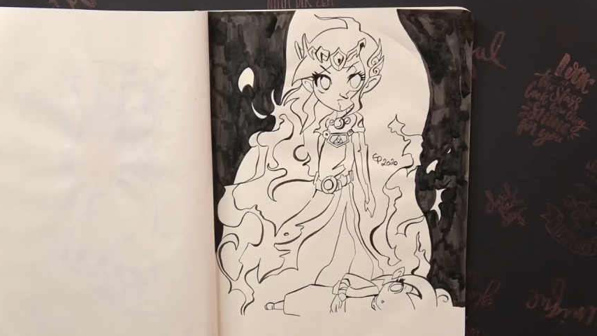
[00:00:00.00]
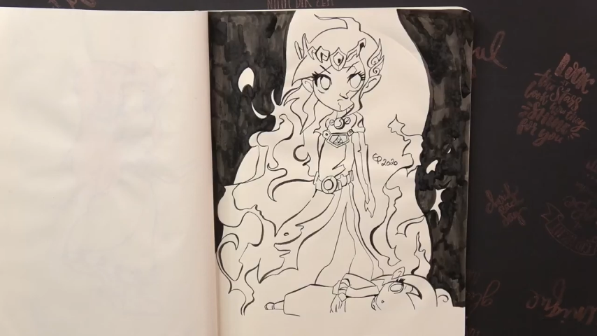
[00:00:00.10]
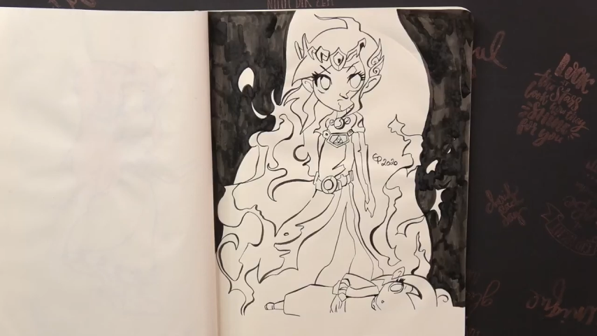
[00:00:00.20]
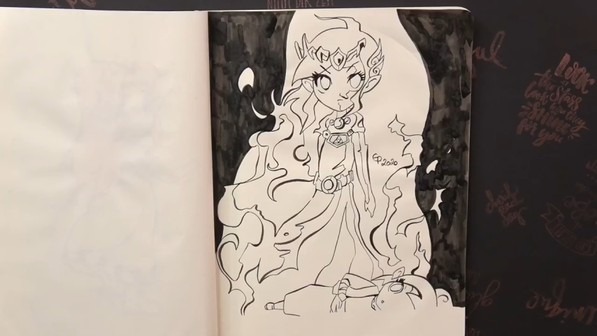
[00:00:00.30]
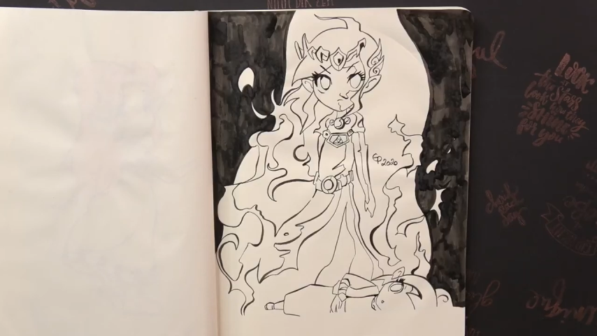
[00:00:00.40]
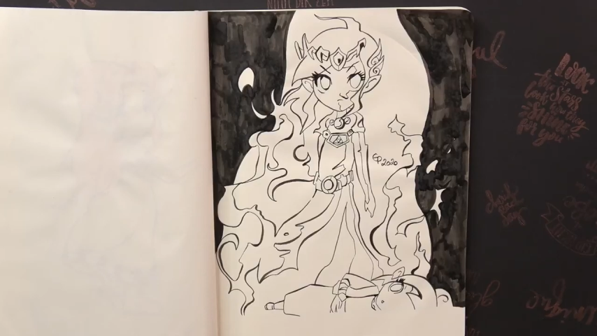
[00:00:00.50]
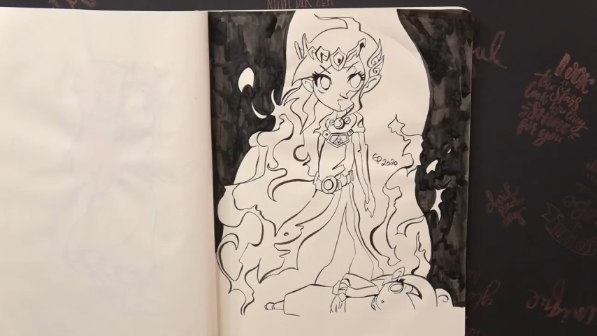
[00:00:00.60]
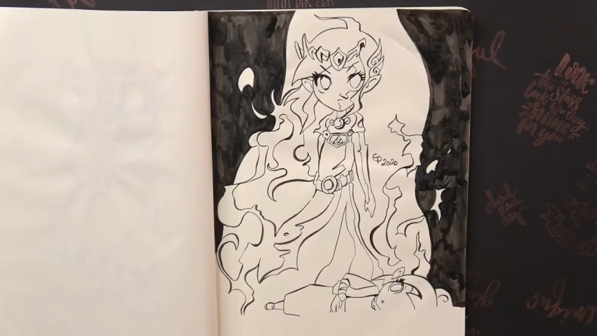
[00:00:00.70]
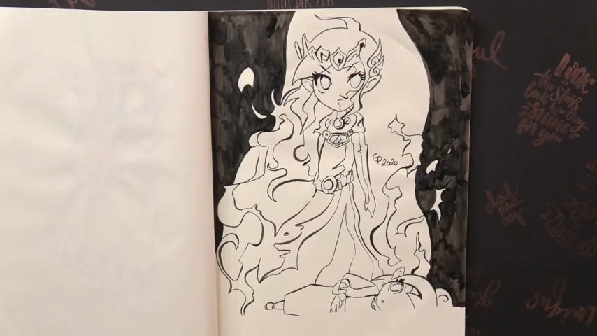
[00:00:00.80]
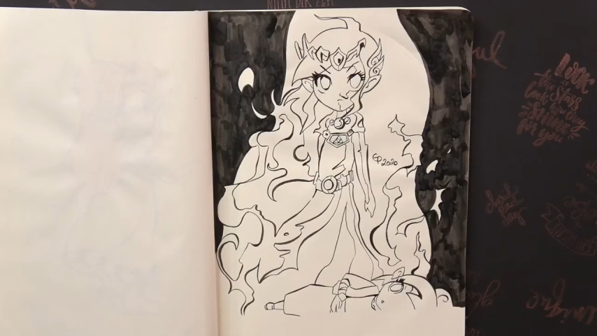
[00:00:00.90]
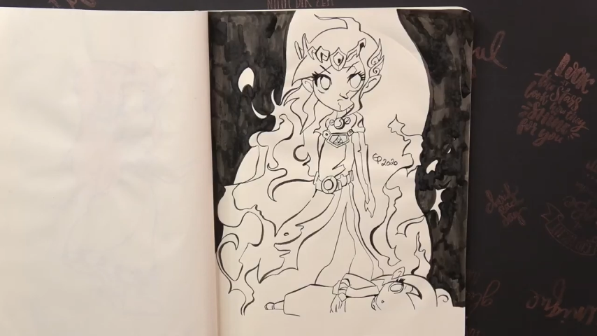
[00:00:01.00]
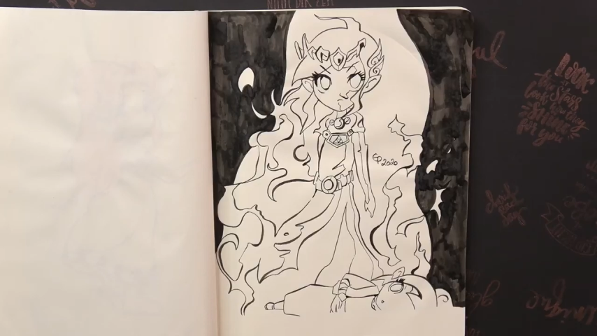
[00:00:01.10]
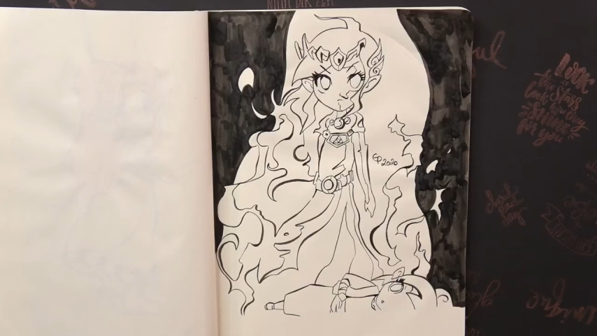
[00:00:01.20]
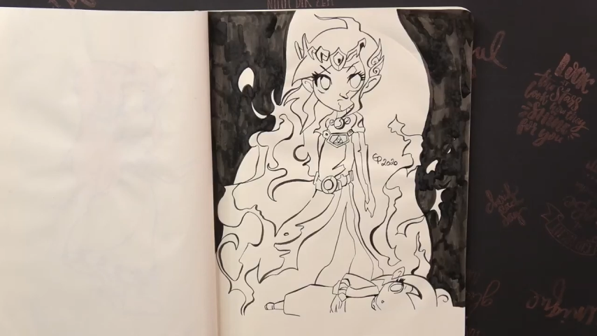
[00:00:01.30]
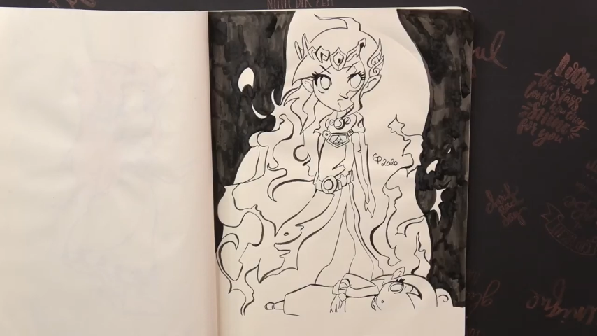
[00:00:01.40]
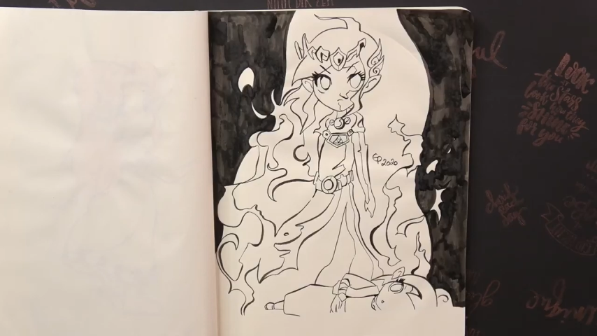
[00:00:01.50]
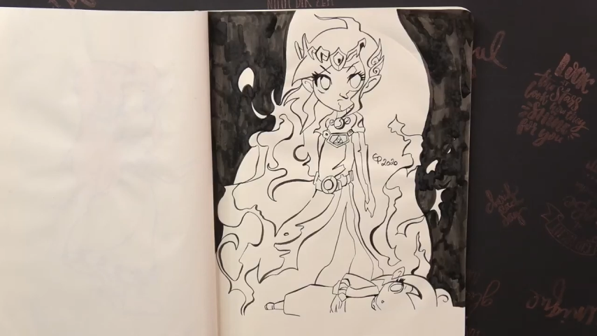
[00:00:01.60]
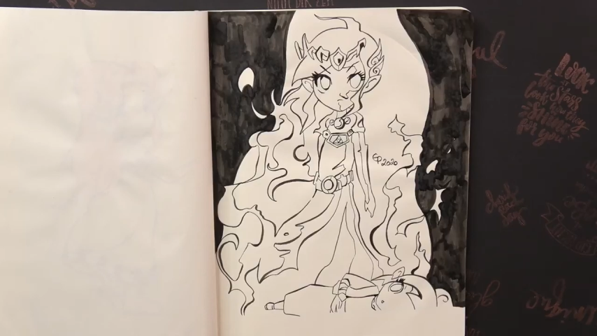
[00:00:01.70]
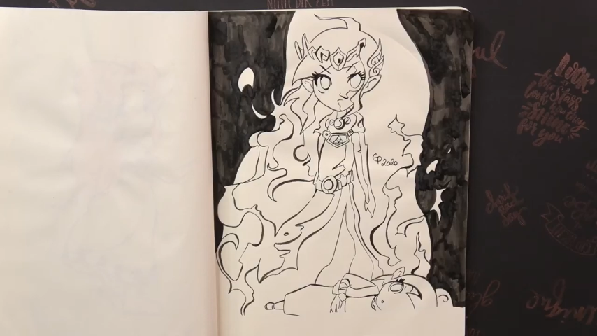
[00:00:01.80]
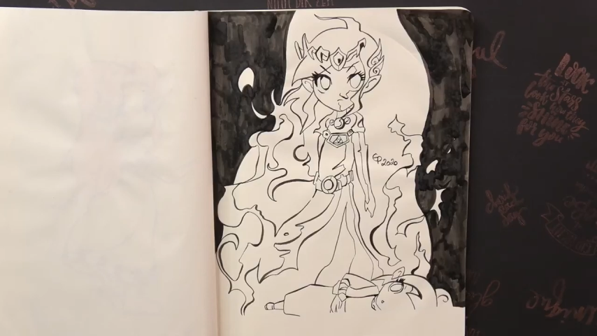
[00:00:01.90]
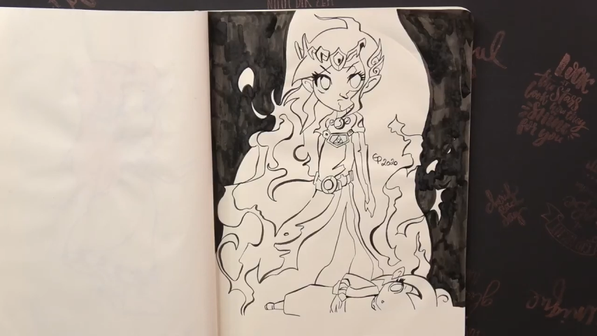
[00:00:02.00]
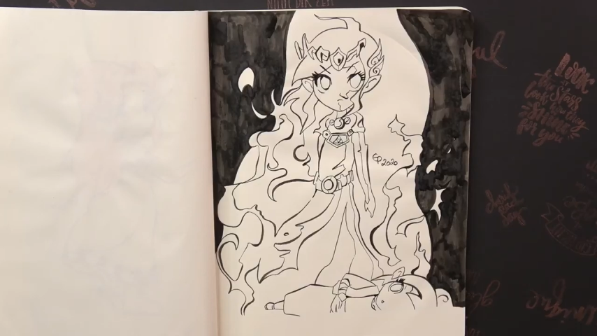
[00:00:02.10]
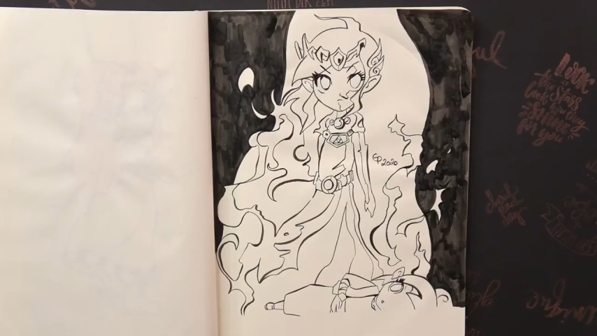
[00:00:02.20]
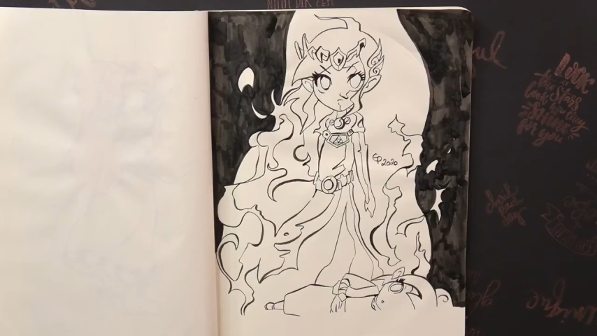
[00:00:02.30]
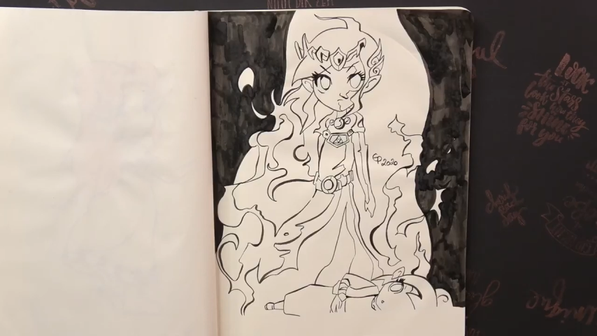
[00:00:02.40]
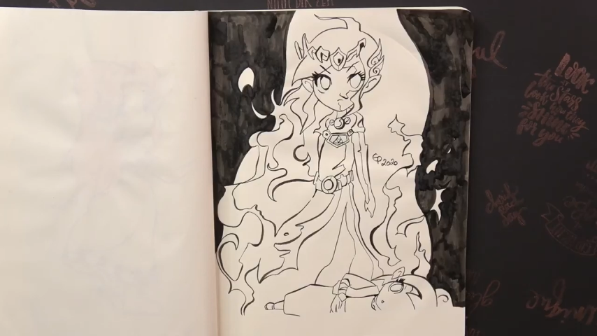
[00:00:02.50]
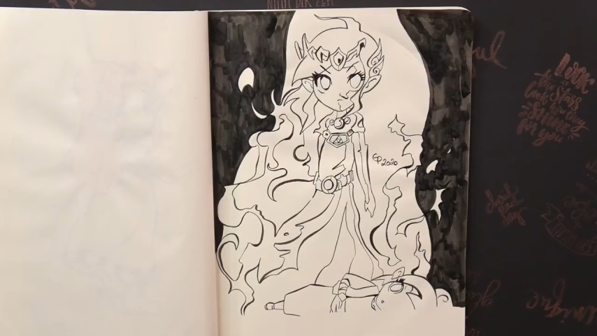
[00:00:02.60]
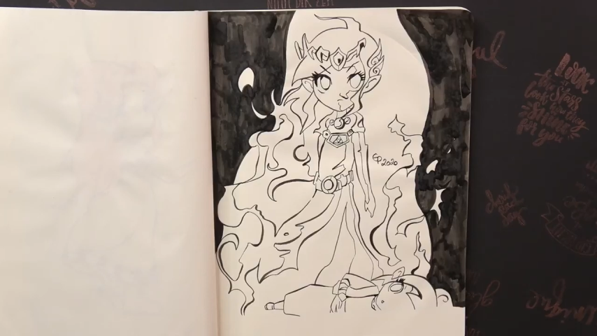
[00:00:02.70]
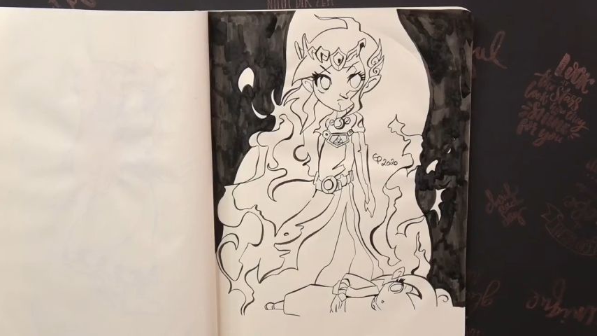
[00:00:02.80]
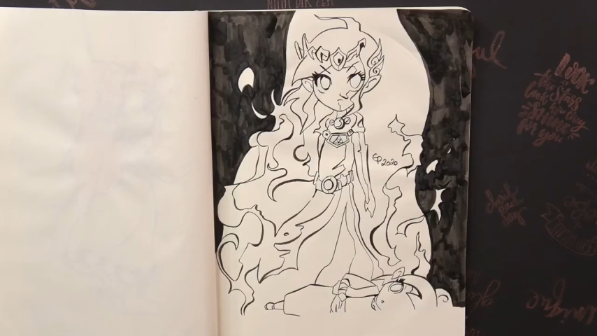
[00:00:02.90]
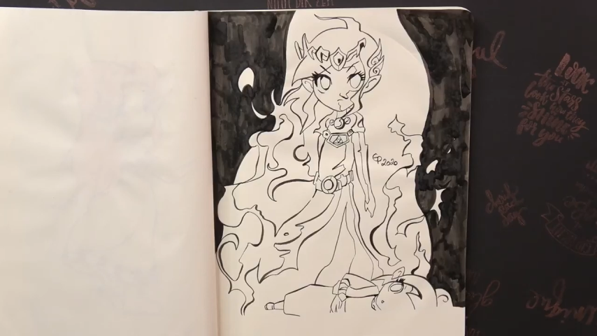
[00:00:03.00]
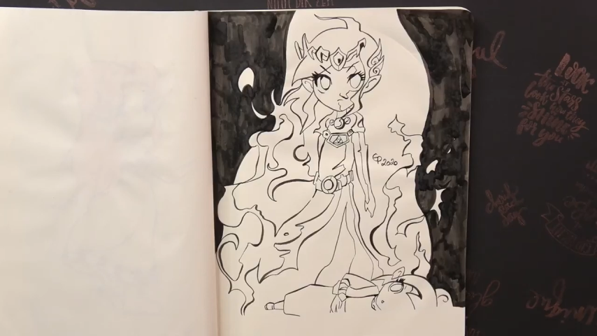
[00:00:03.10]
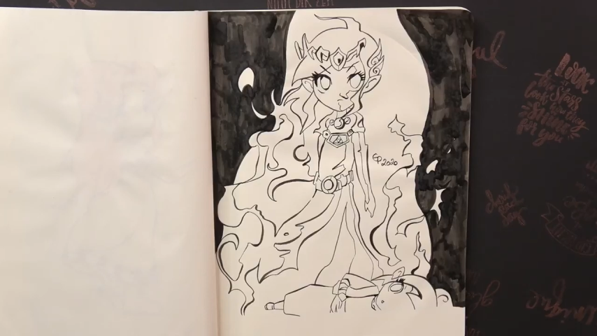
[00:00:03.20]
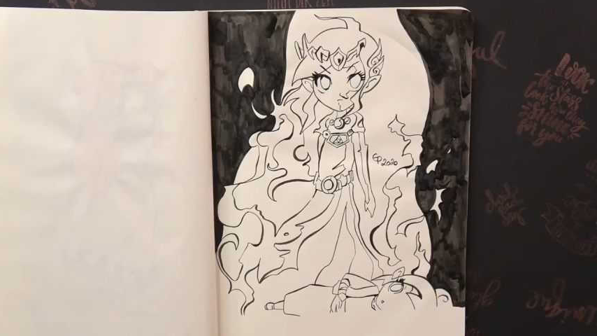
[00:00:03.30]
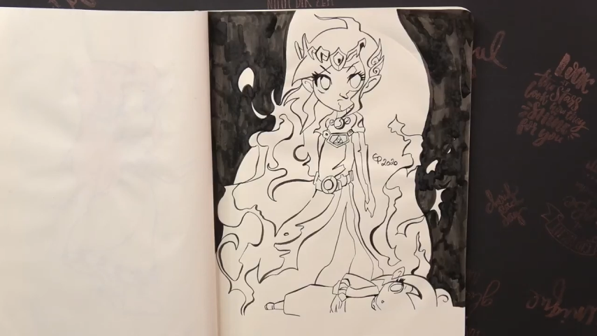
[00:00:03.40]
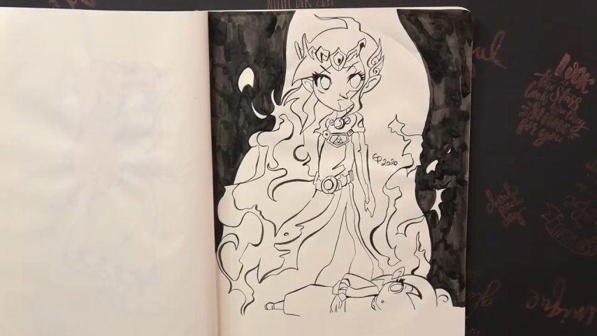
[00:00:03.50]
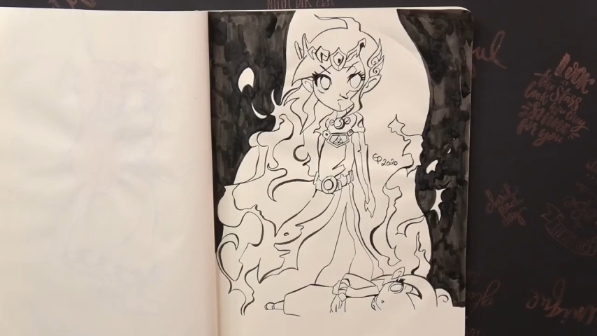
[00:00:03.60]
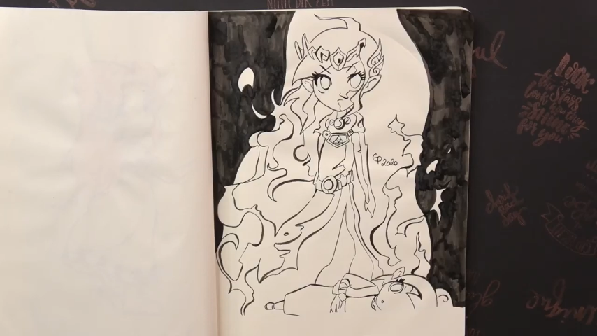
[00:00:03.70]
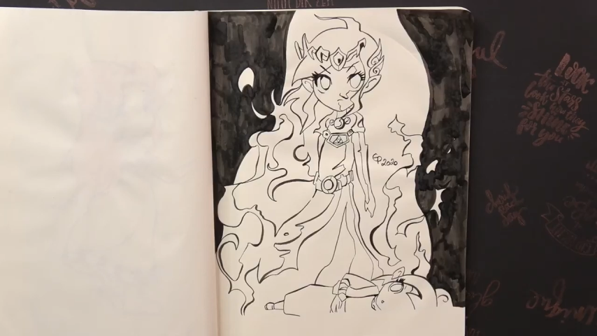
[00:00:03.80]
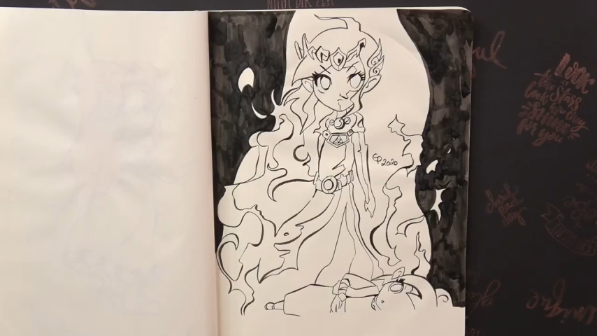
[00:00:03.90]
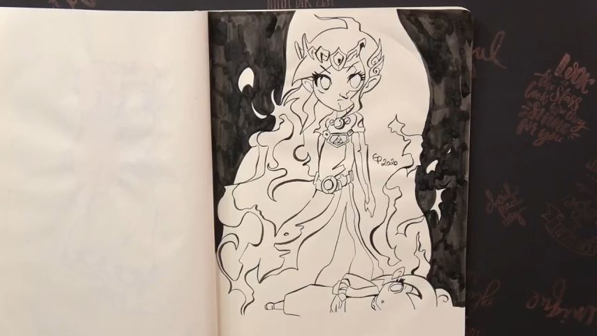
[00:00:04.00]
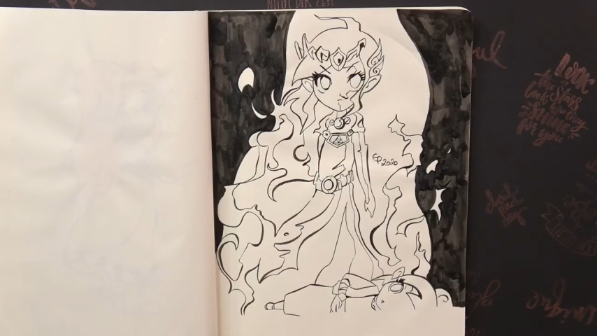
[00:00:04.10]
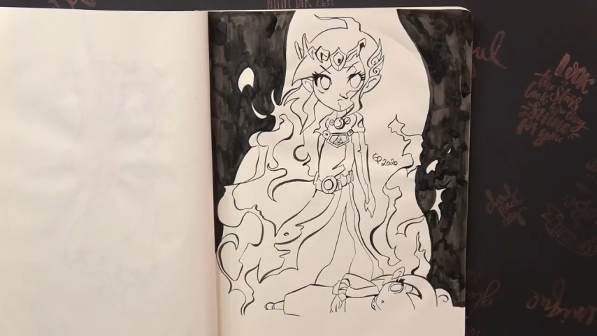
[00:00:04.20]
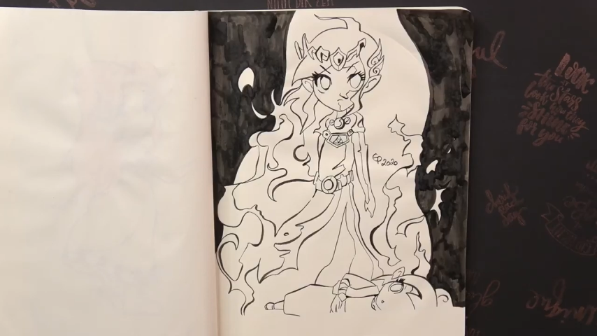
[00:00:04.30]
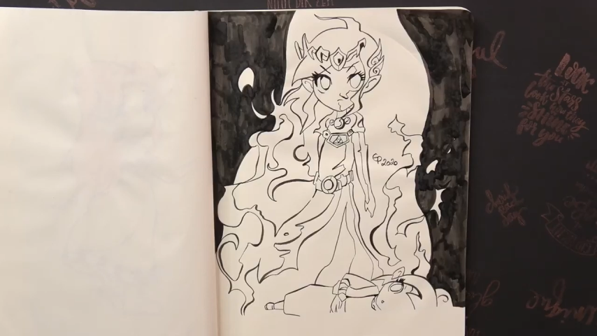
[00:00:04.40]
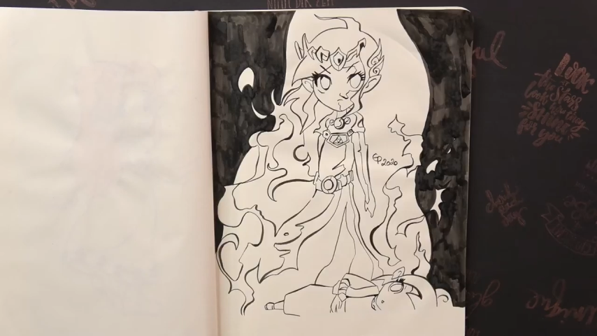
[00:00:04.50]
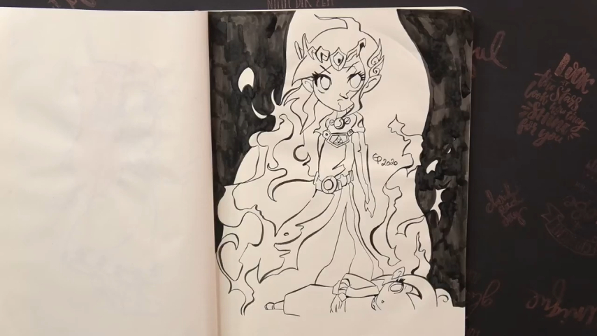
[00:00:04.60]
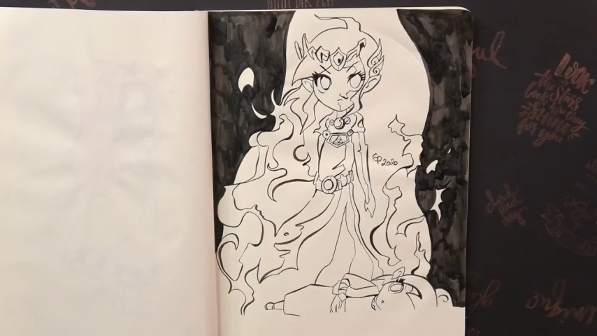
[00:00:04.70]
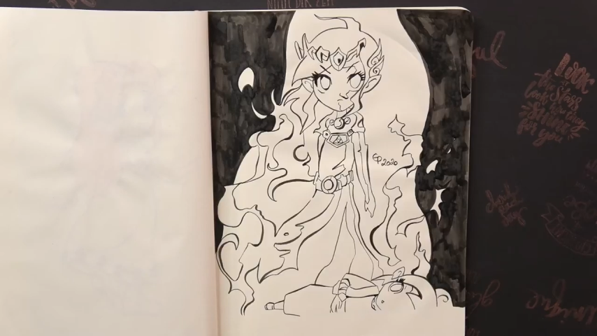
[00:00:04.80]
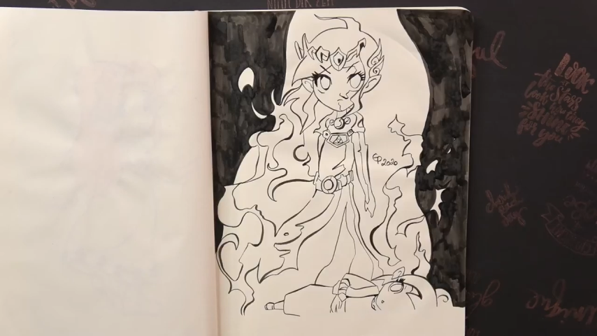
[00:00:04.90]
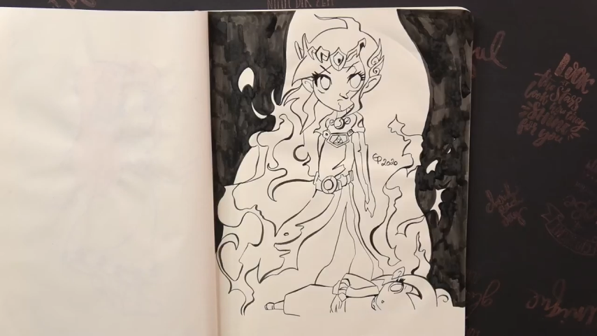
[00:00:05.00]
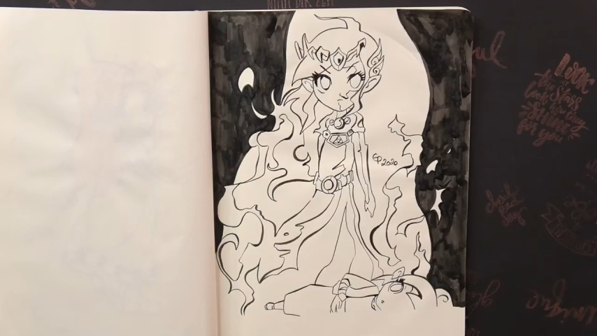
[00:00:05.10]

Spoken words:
No face is visible, so there are no lips to read.